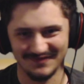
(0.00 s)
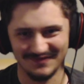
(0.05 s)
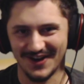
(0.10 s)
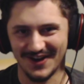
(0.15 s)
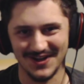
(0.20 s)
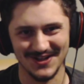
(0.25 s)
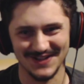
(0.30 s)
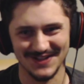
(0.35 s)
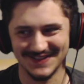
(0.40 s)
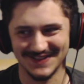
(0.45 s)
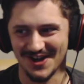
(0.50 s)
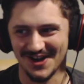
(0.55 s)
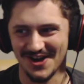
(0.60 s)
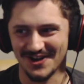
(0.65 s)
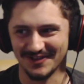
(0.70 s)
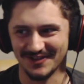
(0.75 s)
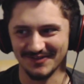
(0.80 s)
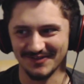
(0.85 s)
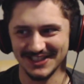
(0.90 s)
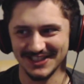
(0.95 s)
part of the
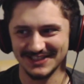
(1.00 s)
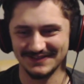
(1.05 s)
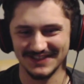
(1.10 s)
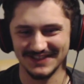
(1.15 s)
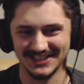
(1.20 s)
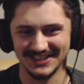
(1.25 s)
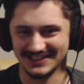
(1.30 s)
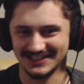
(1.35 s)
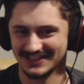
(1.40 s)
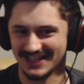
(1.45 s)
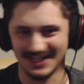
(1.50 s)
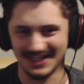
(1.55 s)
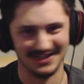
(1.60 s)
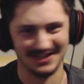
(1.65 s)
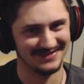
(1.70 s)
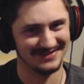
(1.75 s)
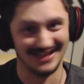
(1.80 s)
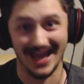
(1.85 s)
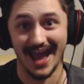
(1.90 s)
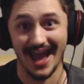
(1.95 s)
song makes me just think
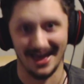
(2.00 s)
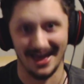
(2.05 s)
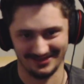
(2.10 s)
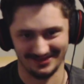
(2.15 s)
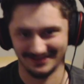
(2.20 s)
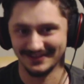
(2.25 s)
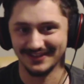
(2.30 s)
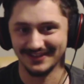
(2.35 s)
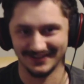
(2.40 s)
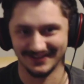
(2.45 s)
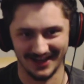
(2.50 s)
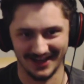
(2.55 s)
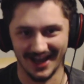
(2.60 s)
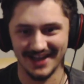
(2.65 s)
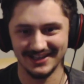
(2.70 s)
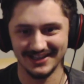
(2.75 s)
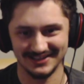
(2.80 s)
of death. Okay?